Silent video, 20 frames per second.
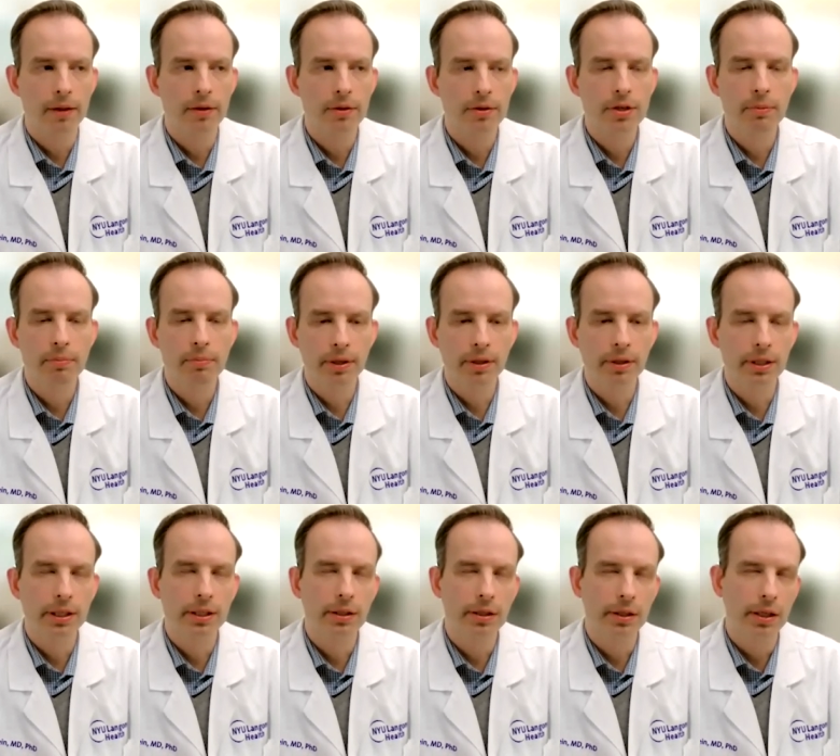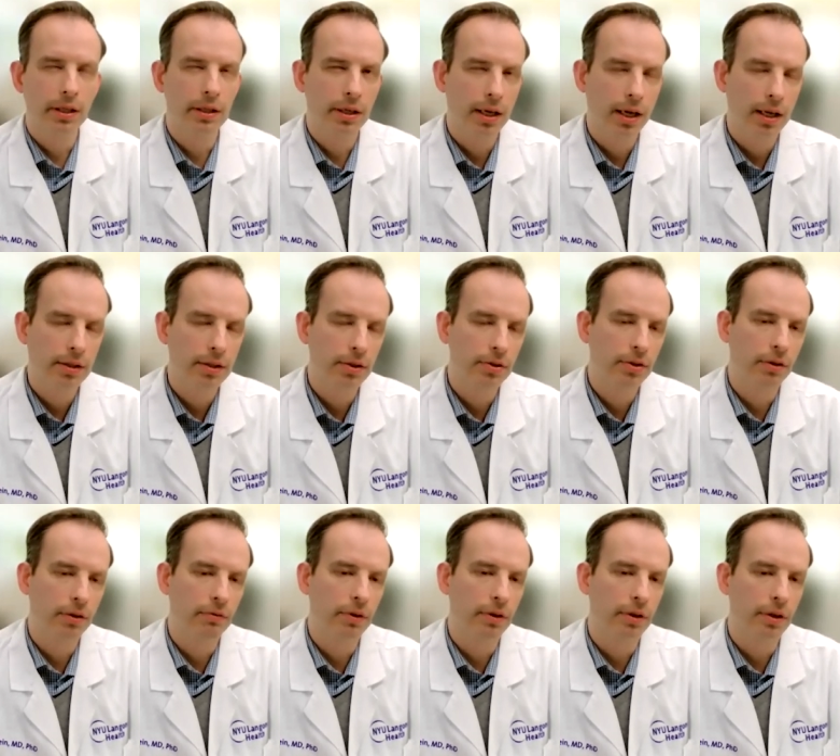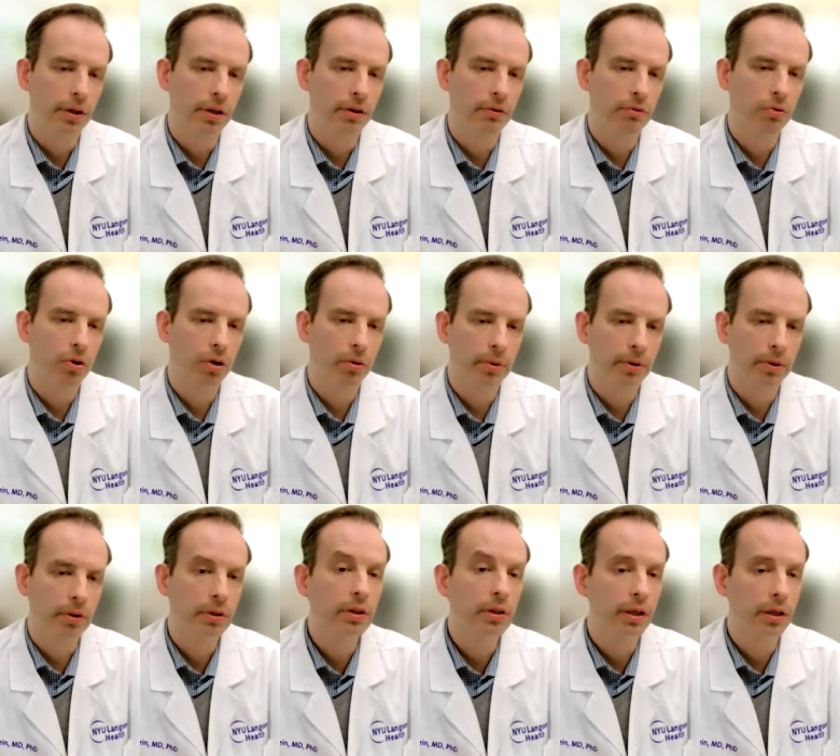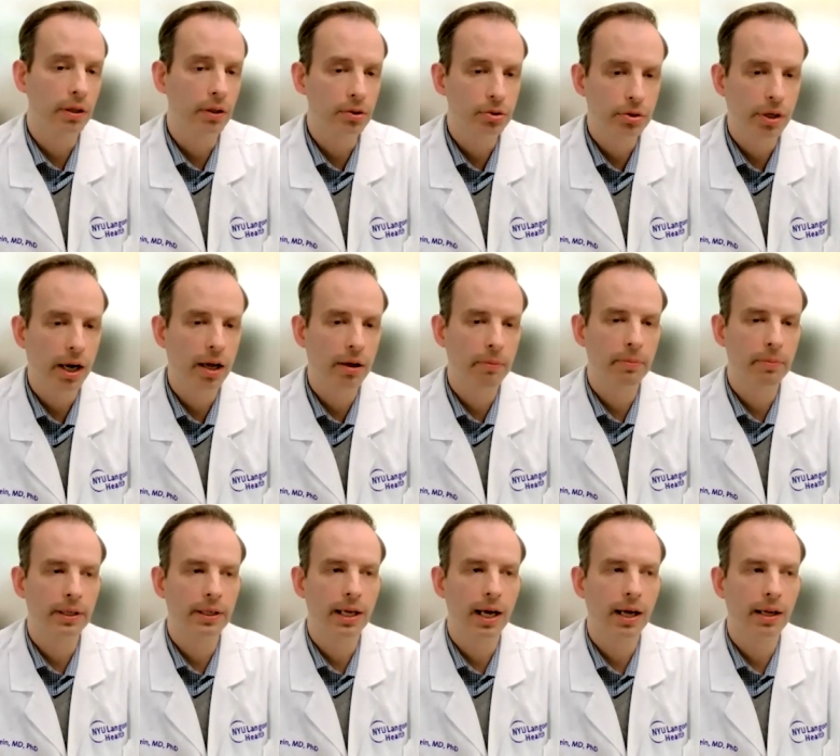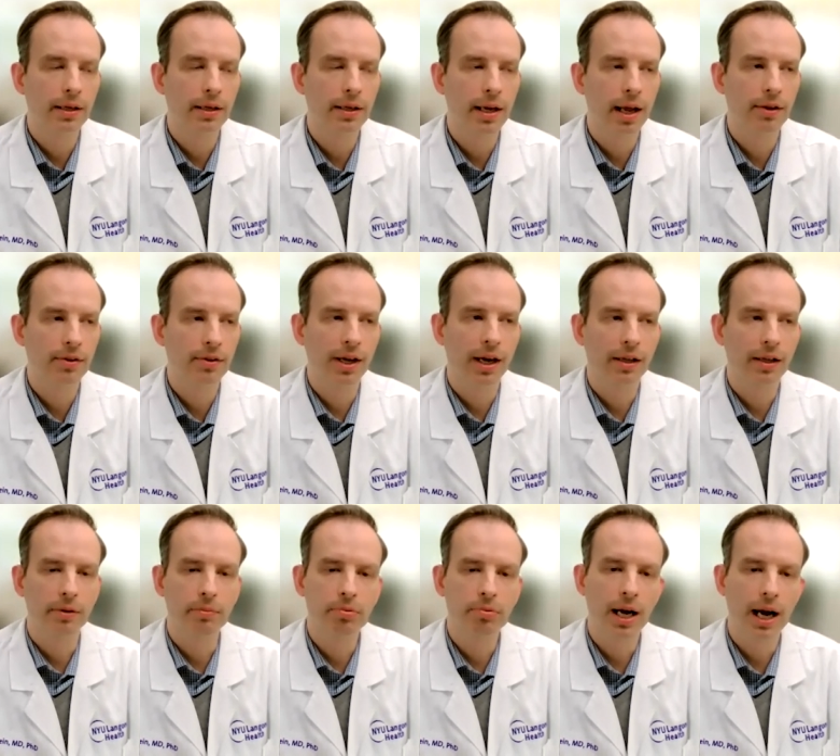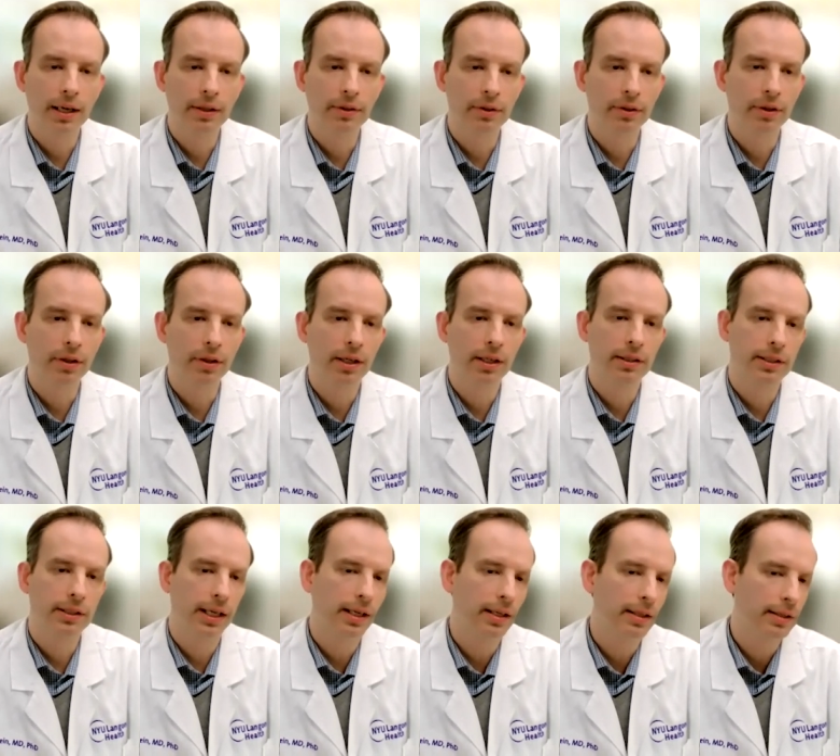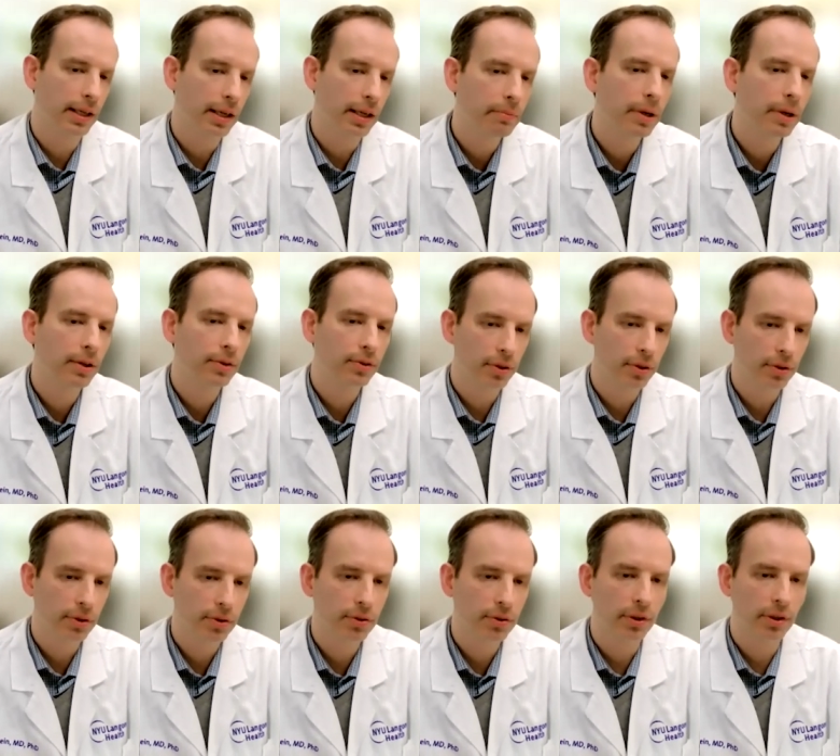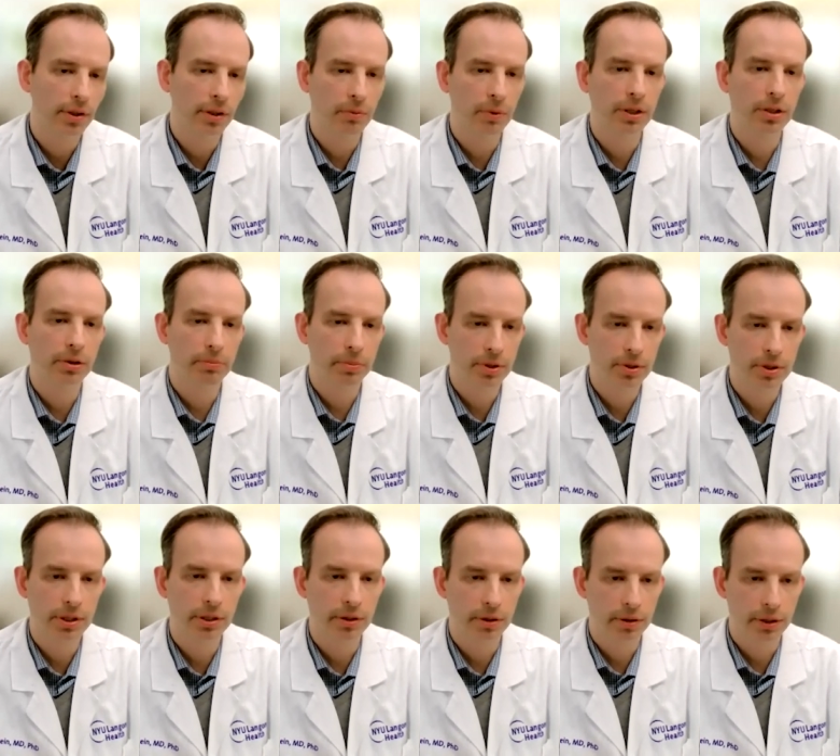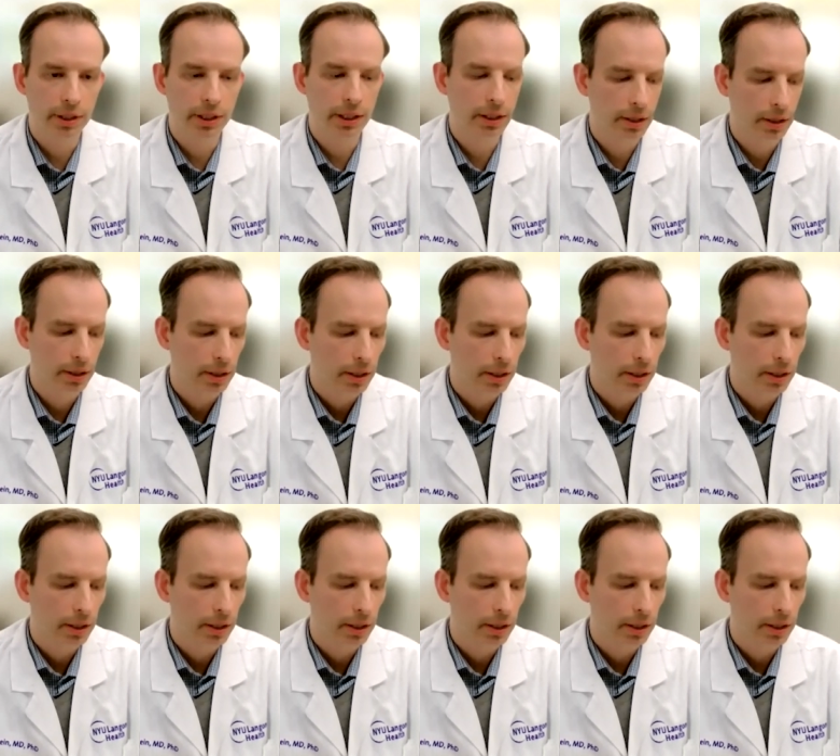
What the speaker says: typically in the context of a formal clinical trial, but not exactly practical on a day-to-day basis when you're busy in clinic.